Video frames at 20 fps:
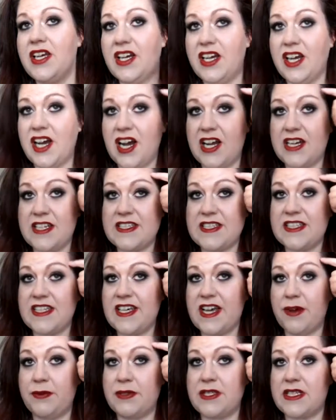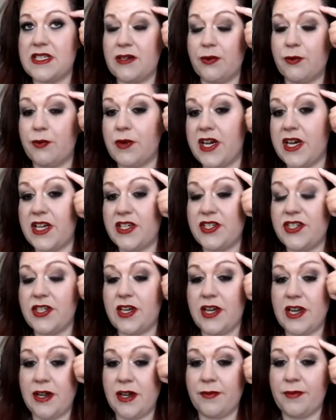Honestly, I was in a rush.
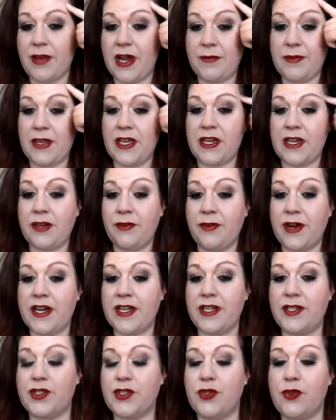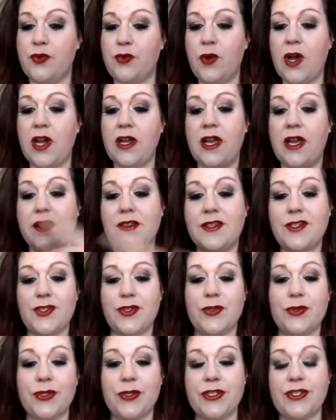I'm getting ready to walk out the
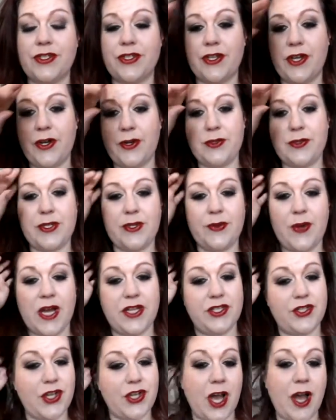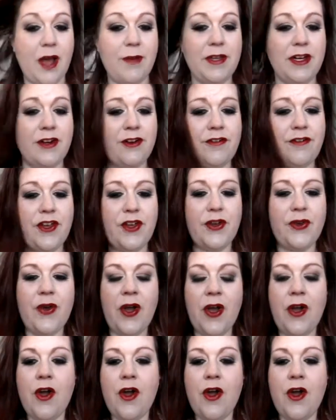door to go to a job interview